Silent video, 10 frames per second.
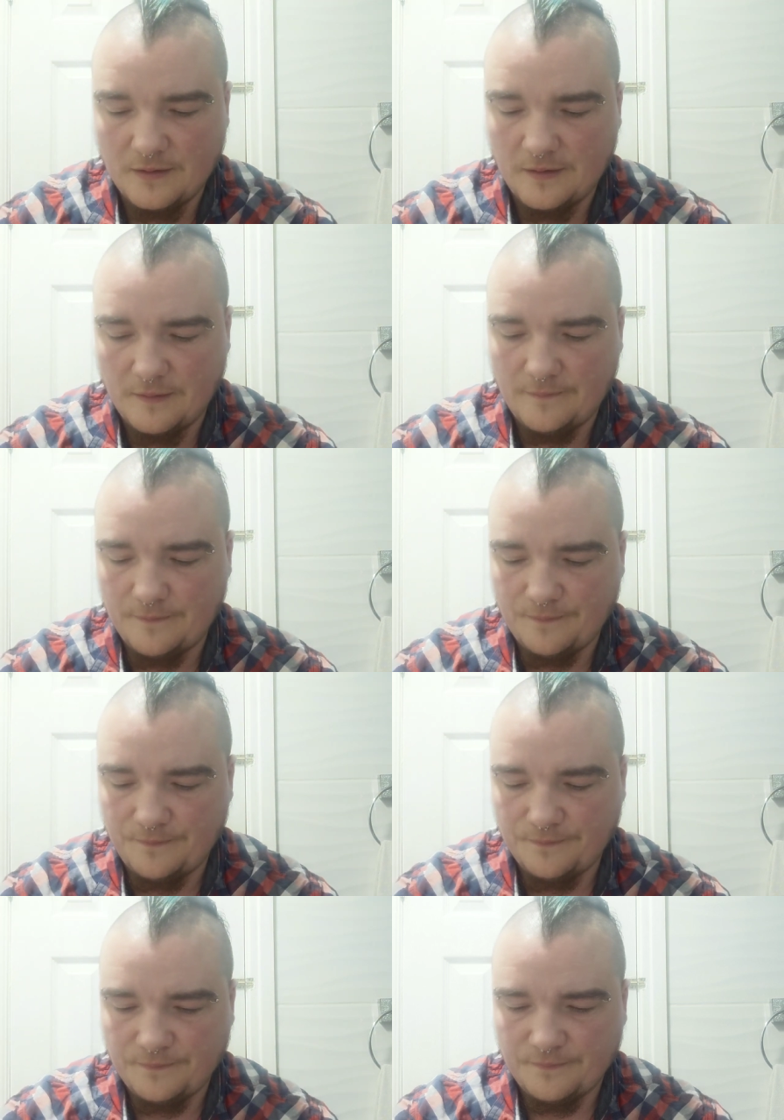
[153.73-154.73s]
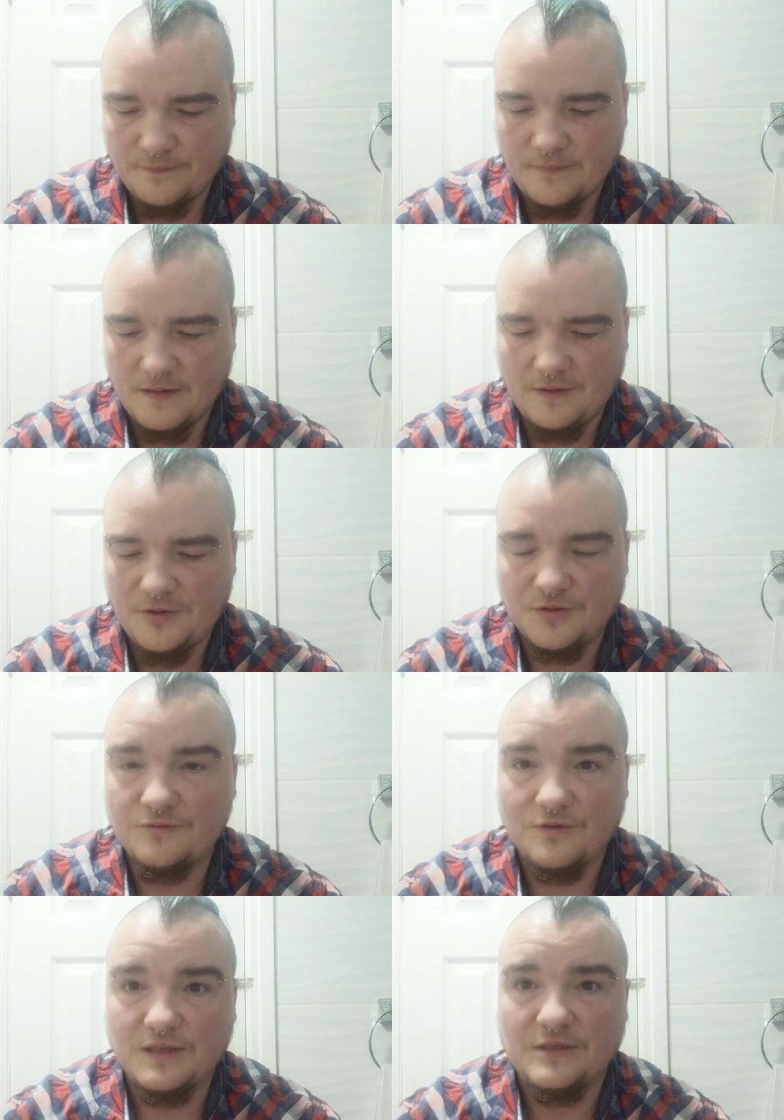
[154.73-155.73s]
Um, you
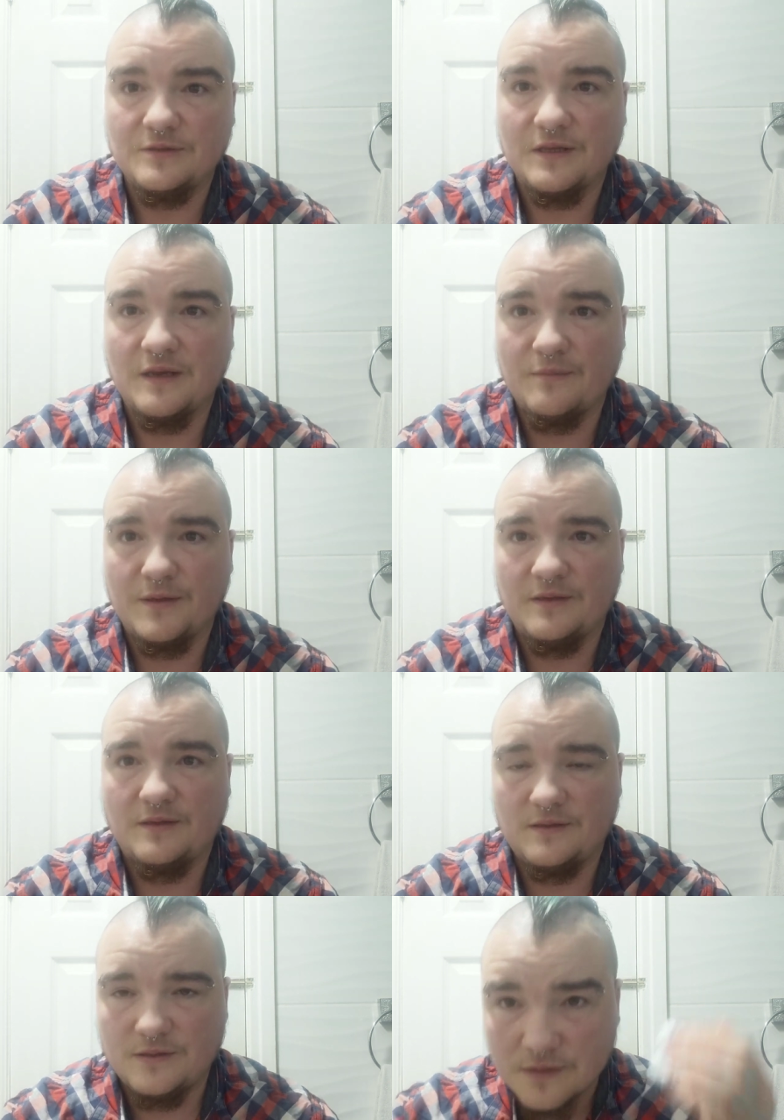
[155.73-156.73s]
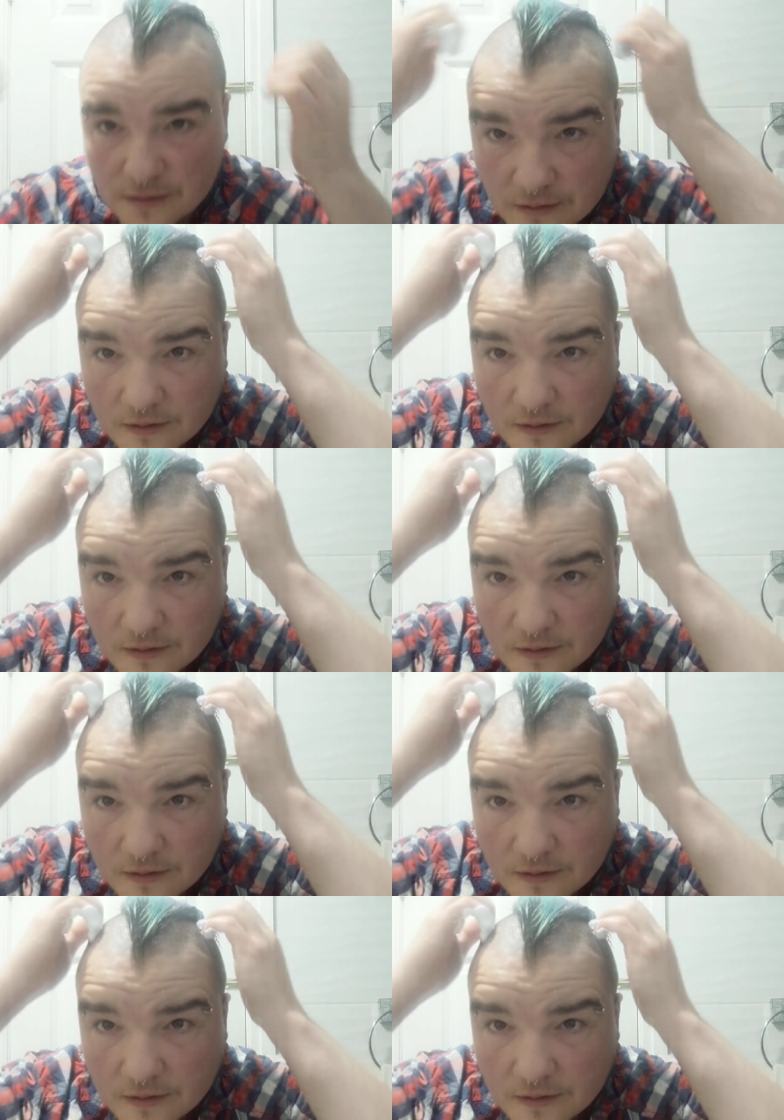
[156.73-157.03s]
shouldn't really do that, but I just,